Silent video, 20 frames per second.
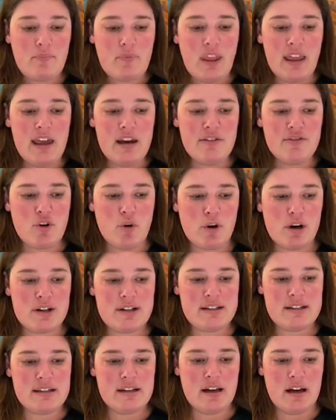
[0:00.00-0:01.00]
and of
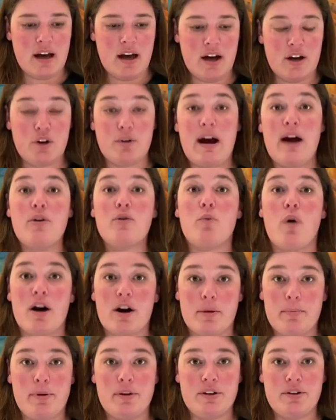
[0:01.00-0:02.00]
course,
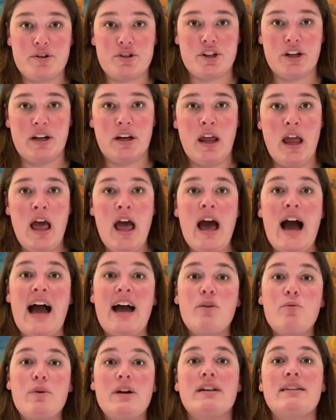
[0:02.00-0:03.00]
groundwater pollution.
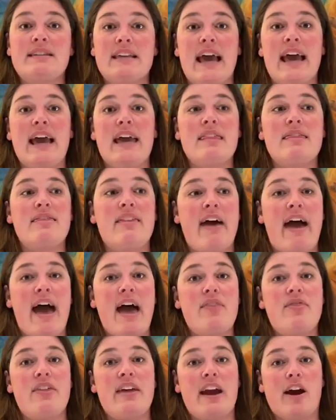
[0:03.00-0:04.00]
I will say
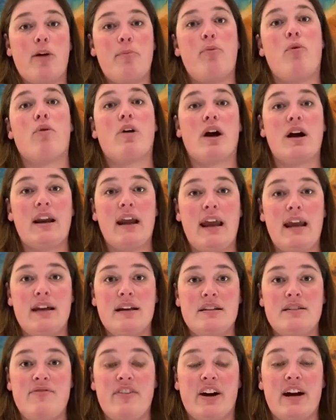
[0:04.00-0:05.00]
that the airport
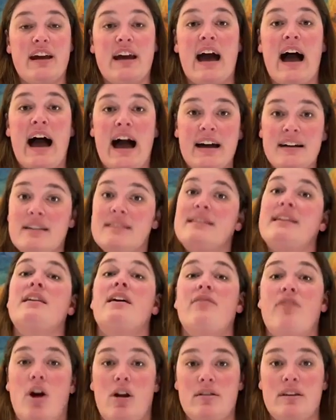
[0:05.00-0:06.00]
is very cognizant
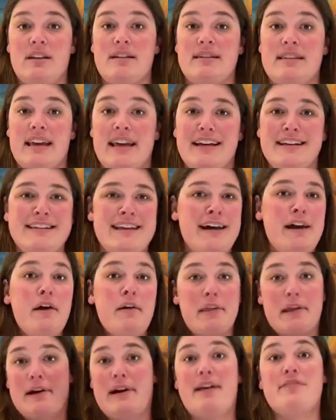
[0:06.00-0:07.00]
of all these things.
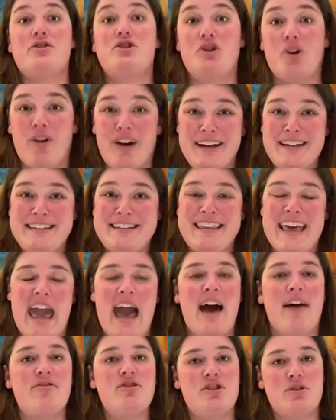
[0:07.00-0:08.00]
They don't have a choice. They
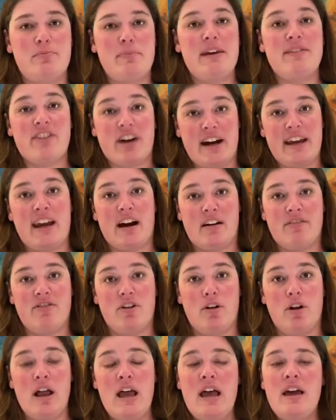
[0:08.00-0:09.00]
have to be very
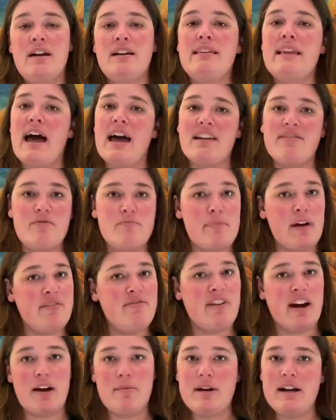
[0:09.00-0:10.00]
careful. A lot of
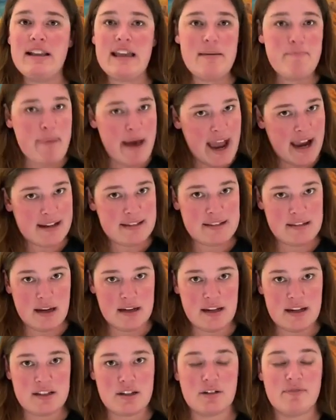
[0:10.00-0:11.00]
environmental impact
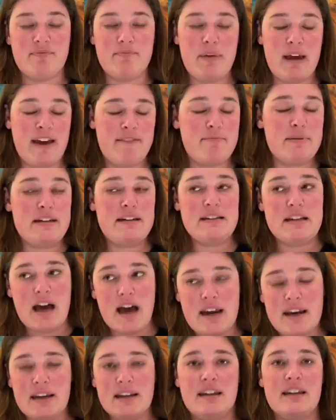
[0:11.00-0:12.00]
studies have been
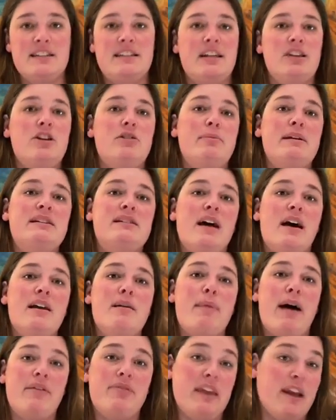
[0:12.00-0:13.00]
done and continue to be done
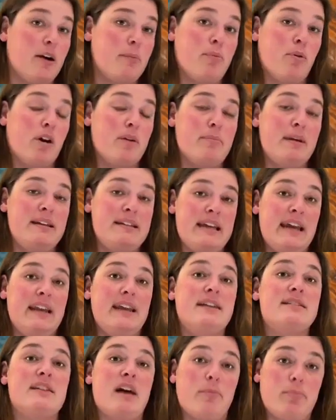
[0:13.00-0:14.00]
about the airport
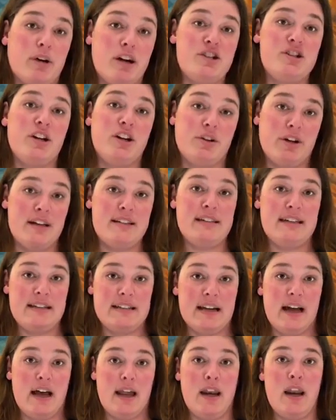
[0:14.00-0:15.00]
maintaining its operation in Grand
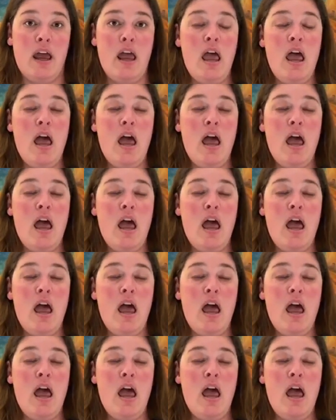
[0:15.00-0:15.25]
Teton,